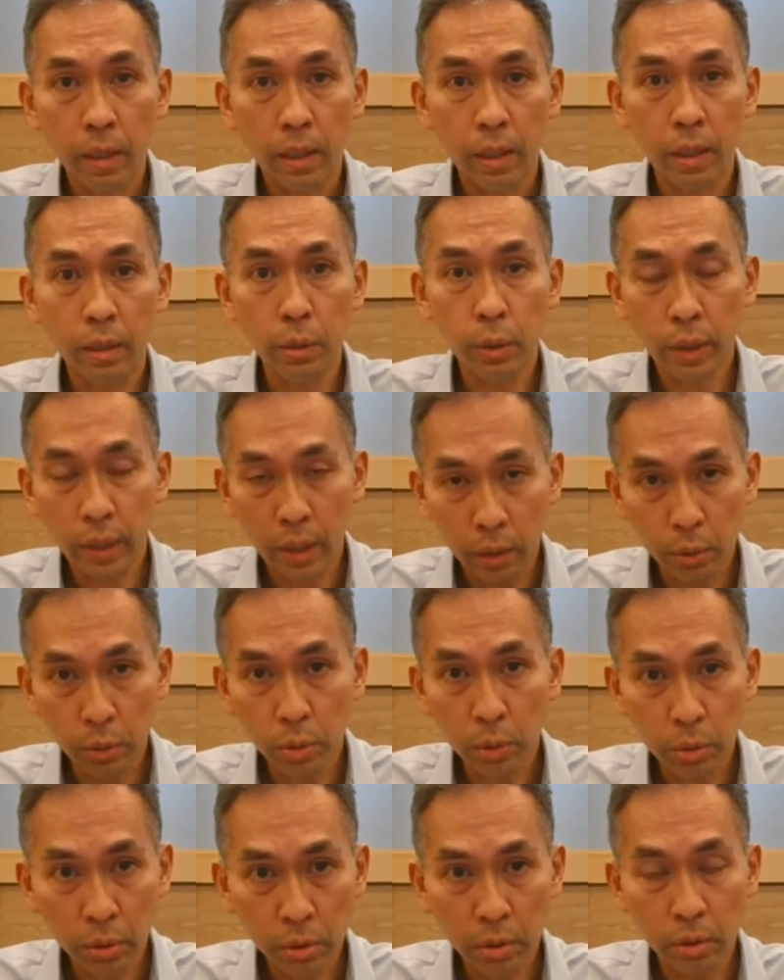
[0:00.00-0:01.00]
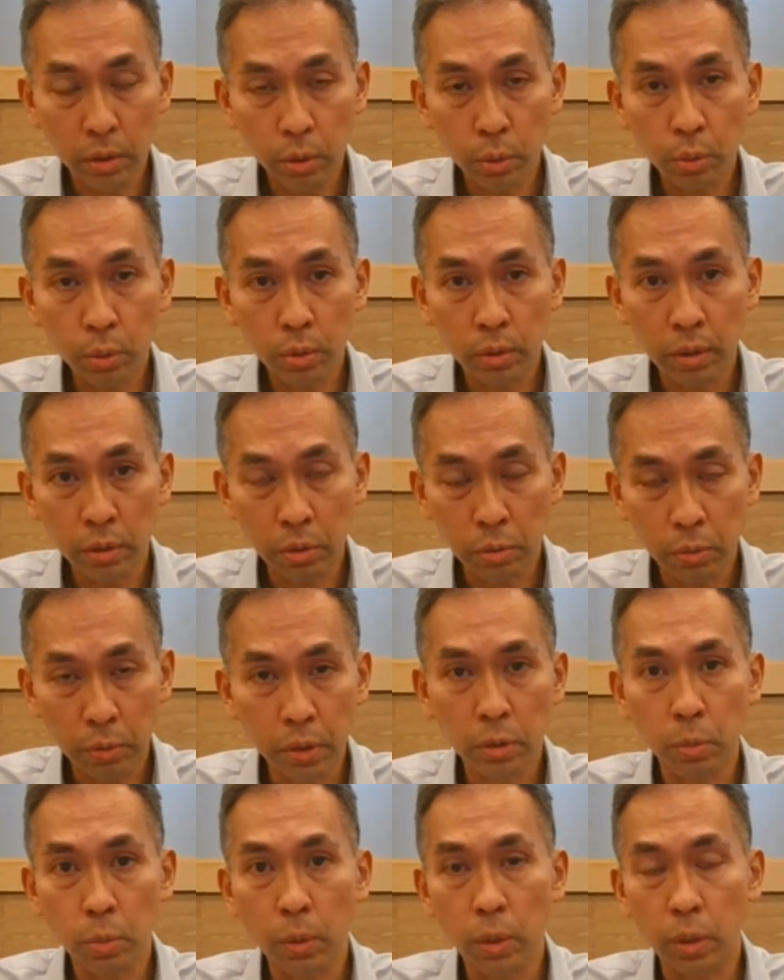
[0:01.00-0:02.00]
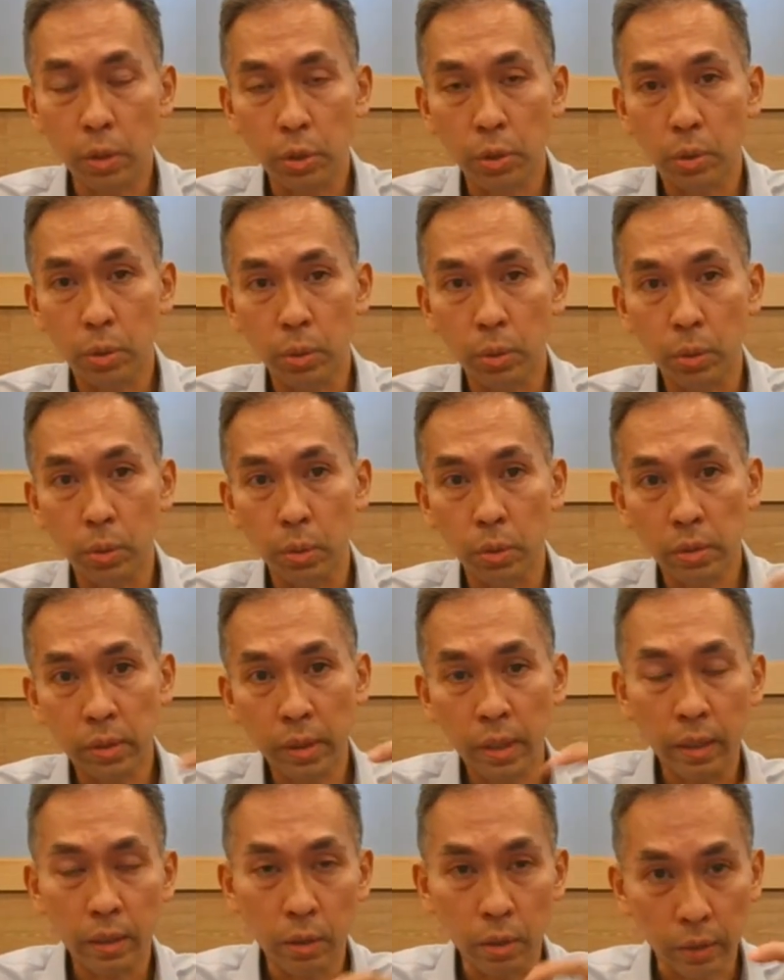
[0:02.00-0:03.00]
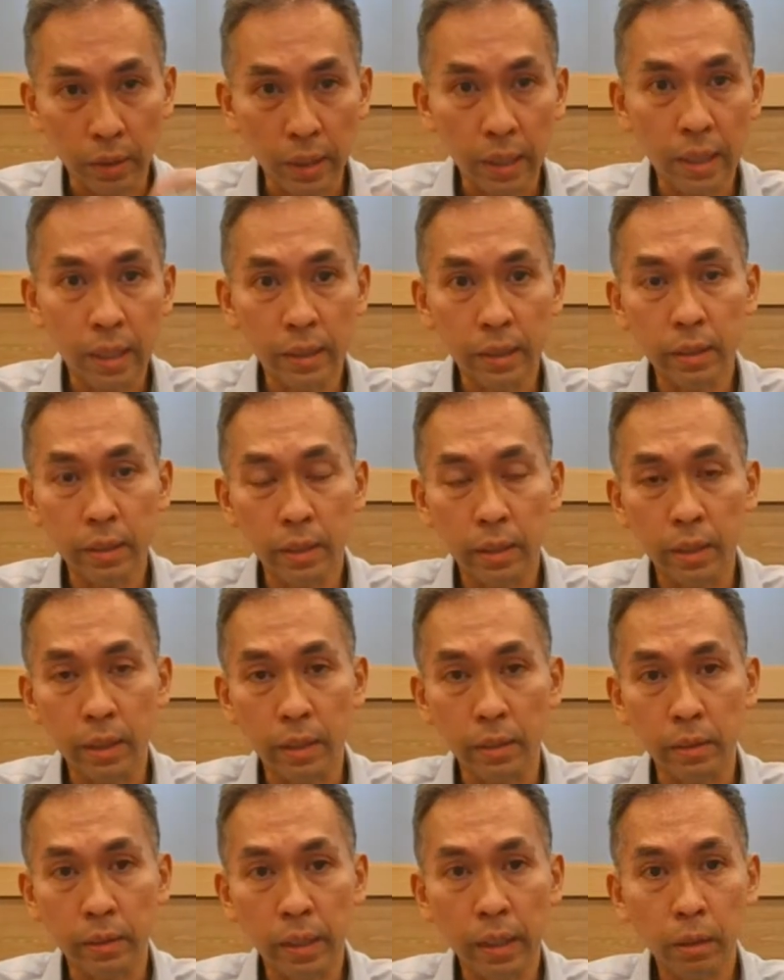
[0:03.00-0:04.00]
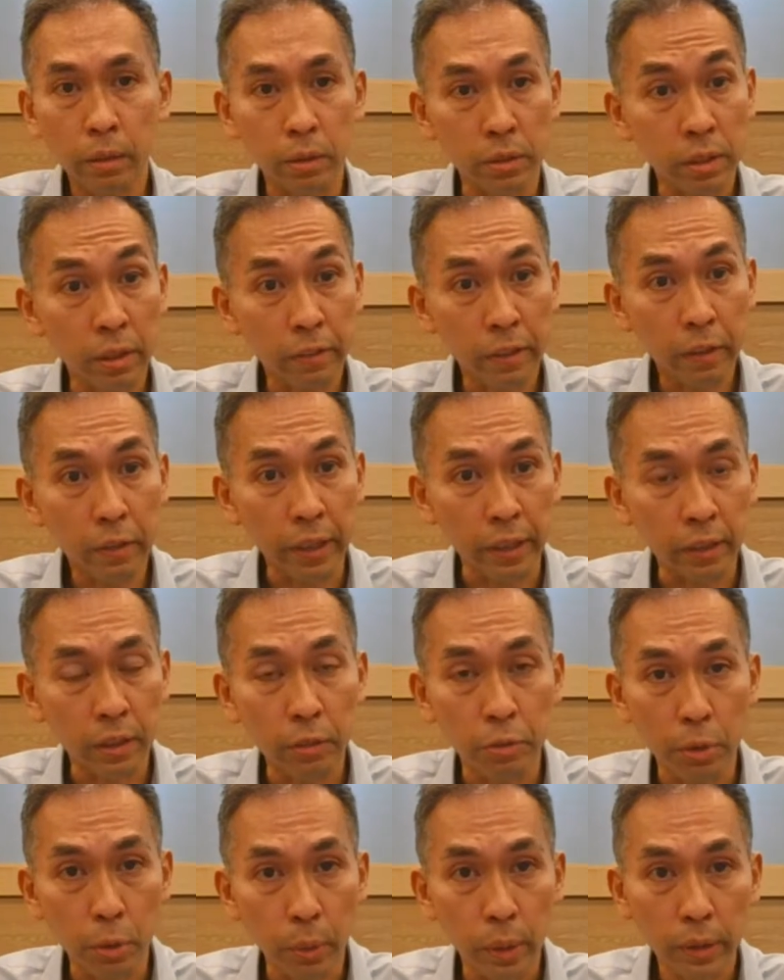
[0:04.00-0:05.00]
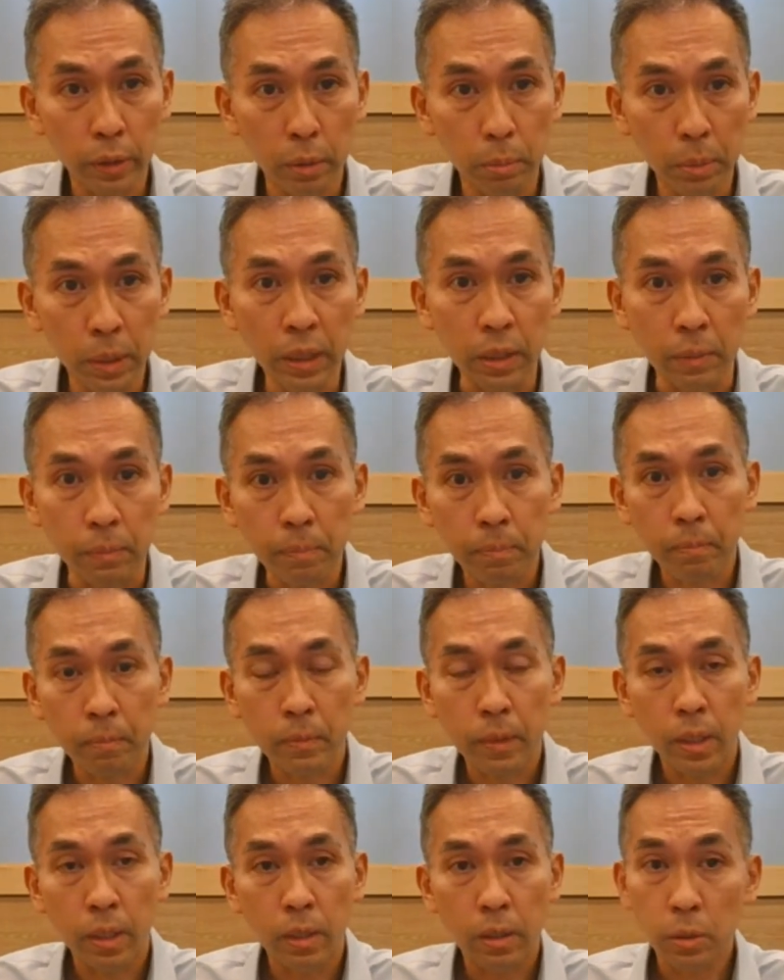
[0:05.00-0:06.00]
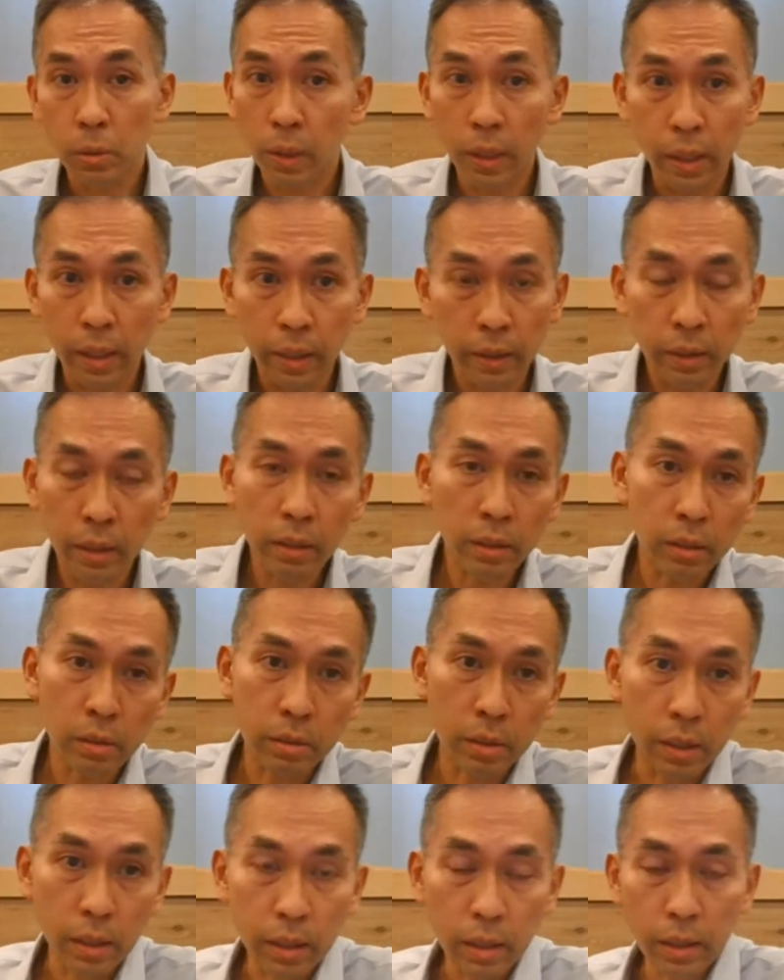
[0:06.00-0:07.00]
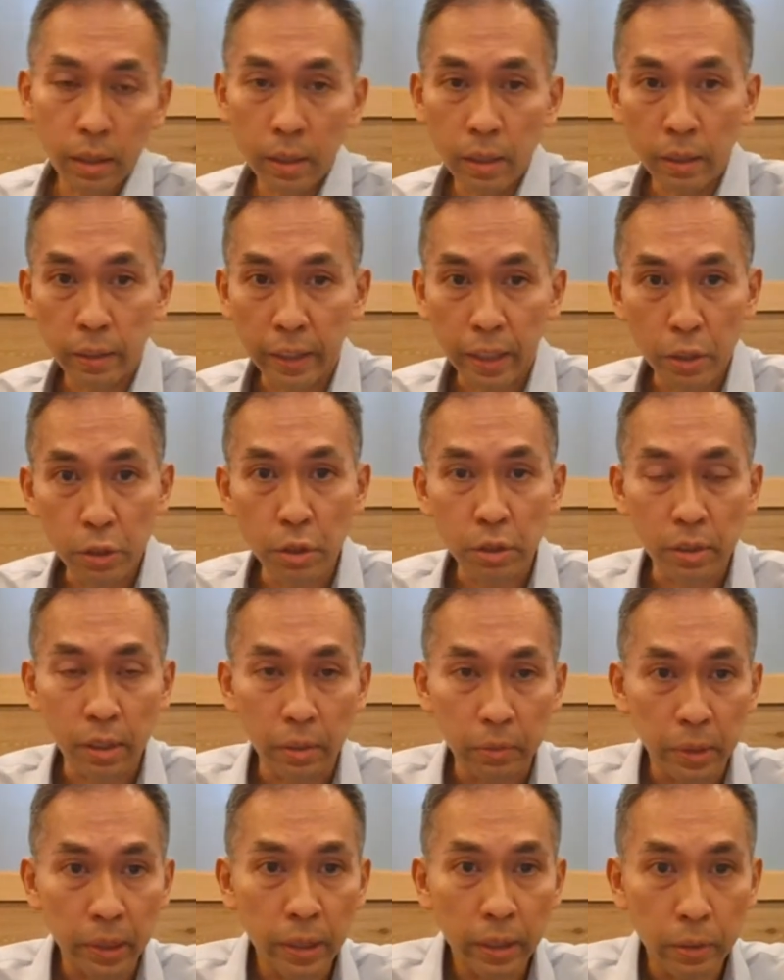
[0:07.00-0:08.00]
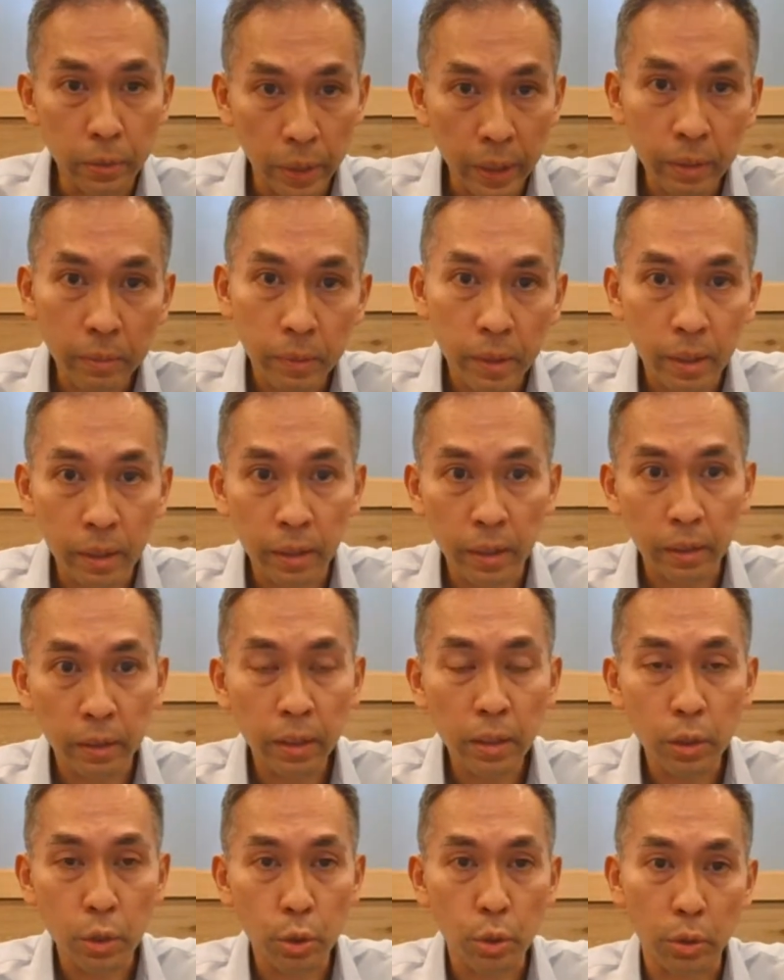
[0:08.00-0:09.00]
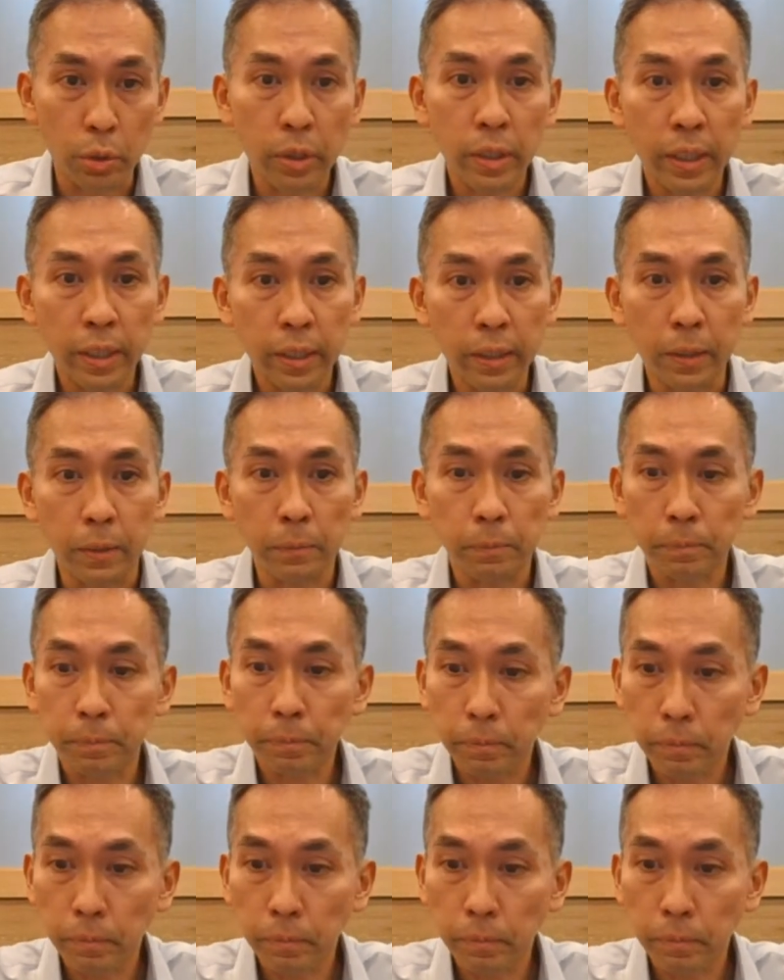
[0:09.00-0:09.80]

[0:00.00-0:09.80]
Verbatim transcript: And you can also use this wristwatch to set your target and tell yourself how active you want to be. So I, think these uh, uh, gadgets are really great, and I think you should try it out.